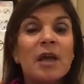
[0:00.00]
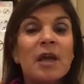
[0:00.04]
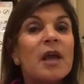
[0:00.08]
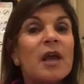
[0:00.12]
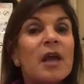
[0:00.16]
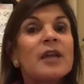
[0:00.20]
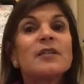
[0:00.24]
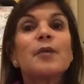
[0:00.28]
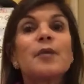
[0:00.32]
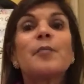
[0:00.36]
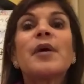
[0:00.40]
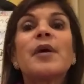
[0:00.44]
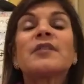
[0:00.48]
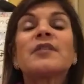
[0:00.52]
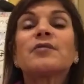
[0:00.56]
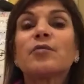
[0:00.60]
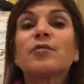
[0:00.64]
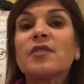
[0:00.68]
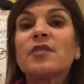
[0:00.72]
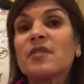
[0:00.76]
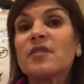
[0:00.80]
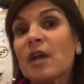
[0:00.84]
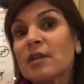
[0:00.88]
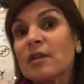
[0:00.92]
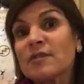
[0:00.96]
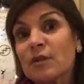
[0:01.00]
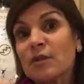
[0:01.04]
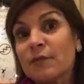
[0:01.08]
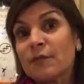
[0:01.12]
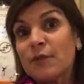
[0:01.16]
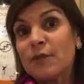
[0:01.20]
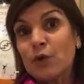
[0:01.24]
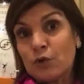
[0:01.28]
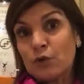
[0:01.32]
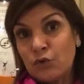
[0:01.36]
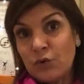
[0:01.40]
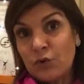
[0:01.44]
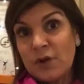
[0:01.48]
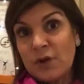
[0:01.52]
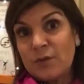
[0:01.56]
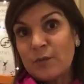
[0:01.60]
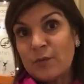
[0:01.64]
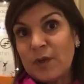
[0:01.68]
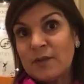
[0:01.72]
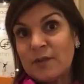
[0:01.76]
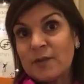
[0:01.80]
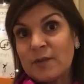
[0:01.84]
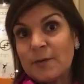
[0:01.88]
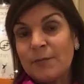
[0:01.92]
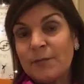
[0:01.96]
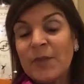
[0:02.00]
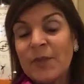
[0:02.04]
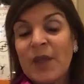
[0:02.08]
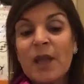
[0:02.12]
and the best mm-hmm. results of your treatments.